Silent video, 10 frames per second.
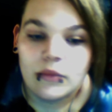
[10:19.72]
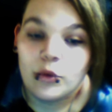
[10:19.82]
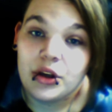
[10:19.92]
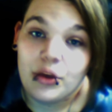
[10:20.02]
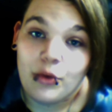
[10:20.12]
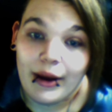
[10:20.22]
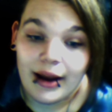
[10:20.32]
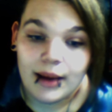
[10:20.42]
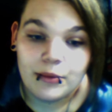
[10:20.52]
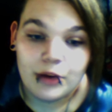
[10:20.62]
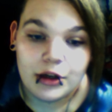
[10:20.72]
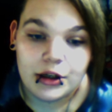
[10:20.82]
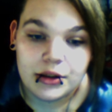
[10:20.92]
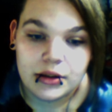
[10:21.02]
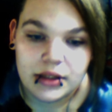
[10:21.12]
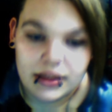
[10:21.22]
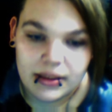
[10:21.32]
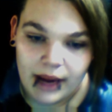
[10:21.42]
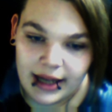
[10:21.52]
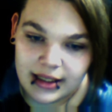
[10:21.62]
you wake up, crush
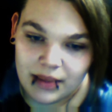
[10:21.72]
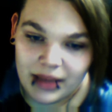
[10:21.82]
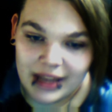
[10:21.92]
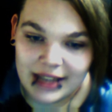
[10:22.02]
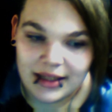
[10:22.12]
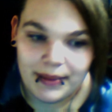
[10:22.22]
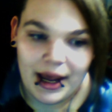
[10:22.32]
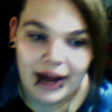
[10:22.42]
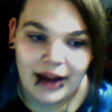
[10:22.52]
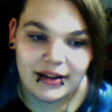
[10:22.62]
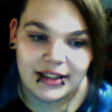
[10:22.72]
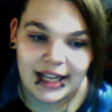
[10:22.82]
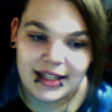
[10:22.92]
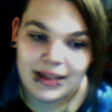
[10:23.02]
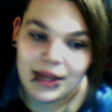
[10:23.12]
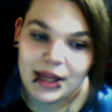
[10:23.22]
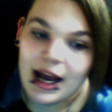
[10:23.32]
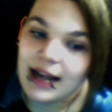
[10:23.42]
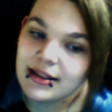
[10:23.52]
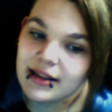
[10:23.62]
some ice in a plastic bag and then take some of the
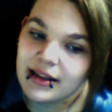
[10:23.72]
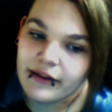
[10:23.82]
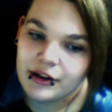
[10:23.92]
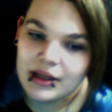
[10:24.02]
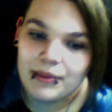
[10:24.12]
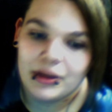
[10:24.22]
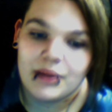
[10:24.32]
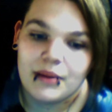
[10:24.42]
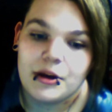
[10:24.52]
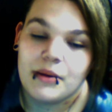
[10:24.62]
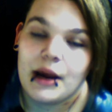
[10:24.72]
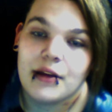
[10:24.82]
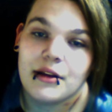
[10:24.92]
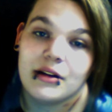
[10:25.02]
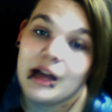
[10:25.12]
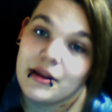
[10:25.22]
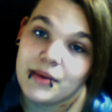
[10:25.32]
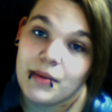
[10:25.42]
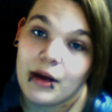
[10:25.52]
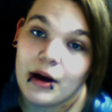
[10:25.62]
ice slivers and put them in your mouth and allow them
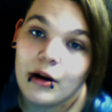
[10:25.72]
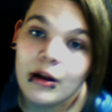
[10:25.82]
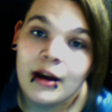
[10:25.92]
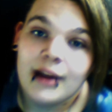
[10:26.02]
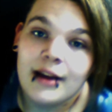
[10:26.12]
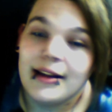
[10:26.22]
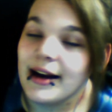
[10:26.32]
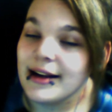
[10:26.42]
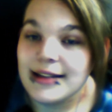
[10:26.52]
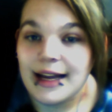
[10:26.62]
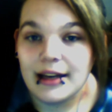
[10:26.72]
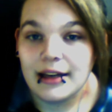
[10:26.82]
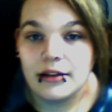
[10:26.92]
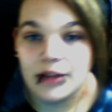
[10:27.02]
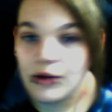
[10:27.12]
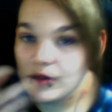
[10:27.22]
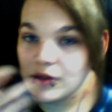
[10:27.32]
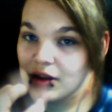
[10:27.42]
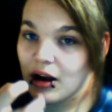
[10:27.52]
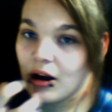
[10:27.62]
to melt. Like I said, don't
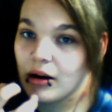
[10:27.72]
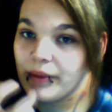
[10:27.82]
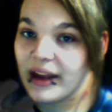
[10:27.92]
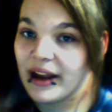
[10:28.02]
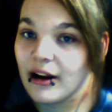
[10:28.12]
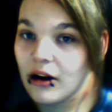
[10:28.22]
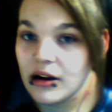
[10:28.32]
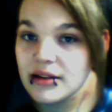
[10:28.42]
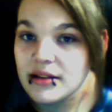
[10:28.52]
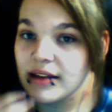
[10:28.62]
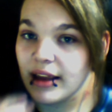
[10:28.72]
suck on them, that can cause